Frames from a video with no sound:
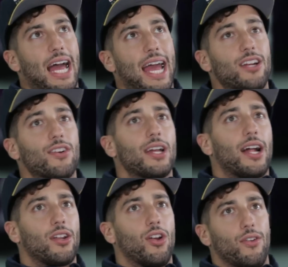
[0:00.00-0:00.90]
Angry,
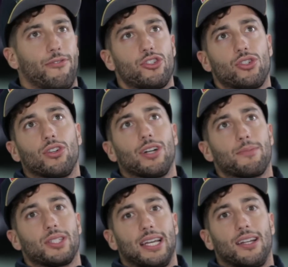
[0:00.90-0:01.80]
I don't know. For sure
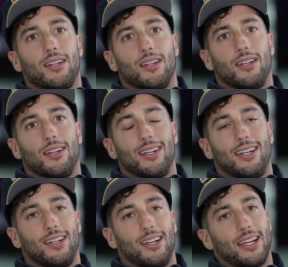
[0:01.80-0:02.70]
upset.
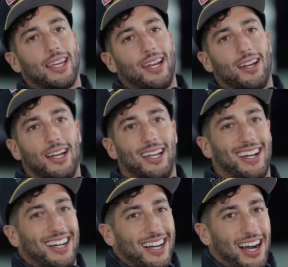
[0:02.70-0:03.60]
Again, I
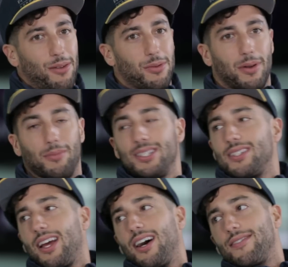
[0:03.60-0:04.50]
would probably
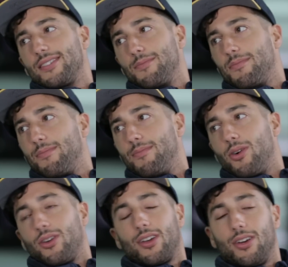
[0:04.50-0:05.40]
say after
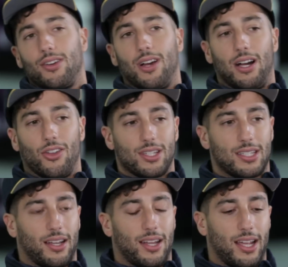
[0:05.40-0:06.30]
Monaco on the
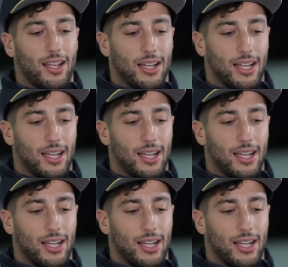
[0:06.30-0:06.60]
Sunday.